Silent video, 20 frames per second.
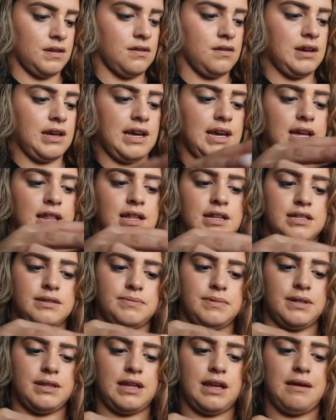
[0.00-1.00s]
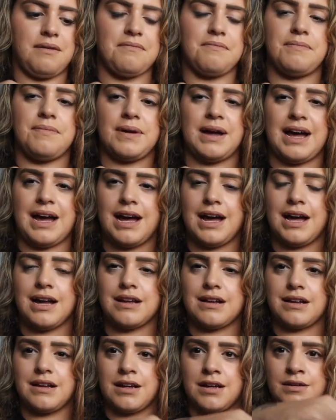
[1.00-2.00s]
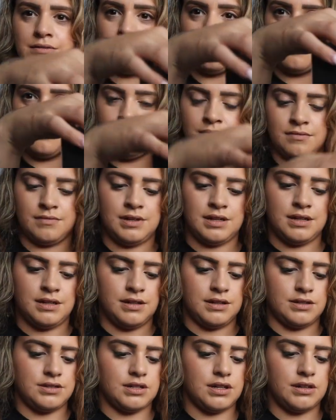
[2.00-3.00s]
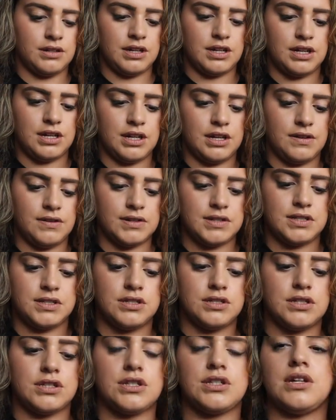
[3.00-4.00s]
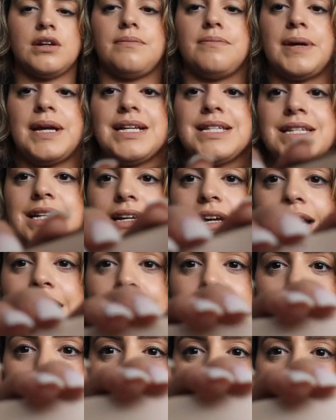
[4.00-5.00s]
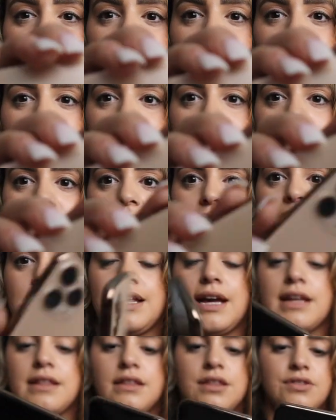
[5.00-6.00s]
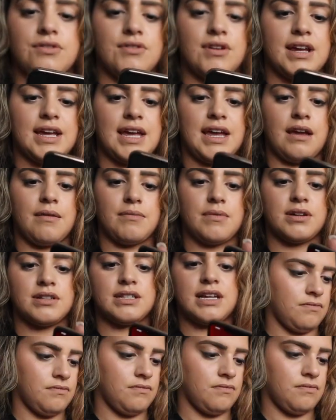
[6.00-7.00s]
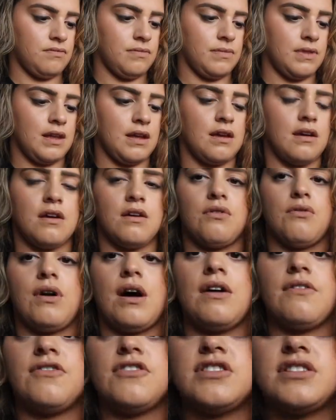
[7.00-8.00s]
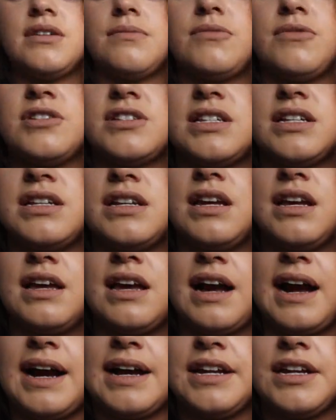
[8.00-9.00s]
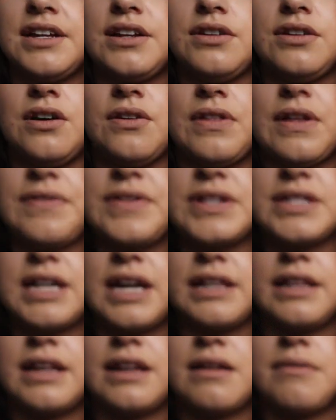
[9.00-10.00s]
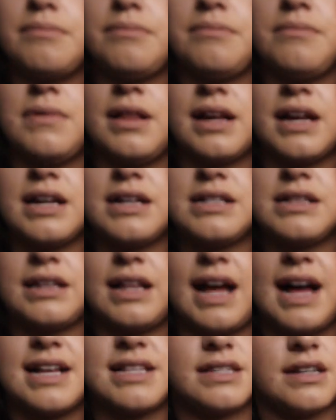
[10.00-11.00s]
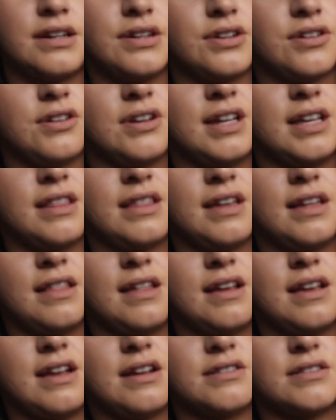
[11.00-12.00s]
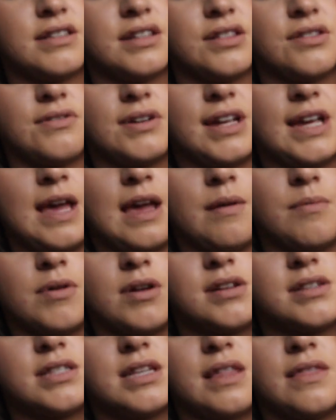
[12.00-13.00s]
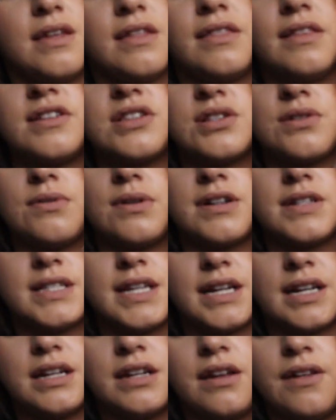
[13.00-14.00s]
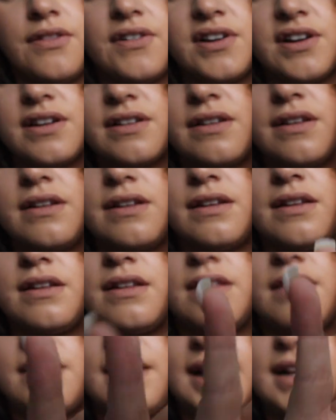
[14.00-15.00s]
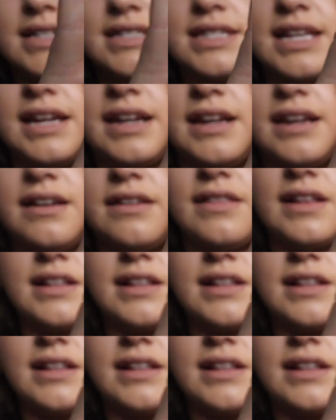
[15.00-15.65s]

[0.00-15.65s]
Okay, let's put that back. So, you know, this is just your basic iPhone. I like the 3 cameras. Wow, for some reason, I didn't know that this had like a glass underneath it. Like, here's the 3 cameras, and then the square is like another like setting.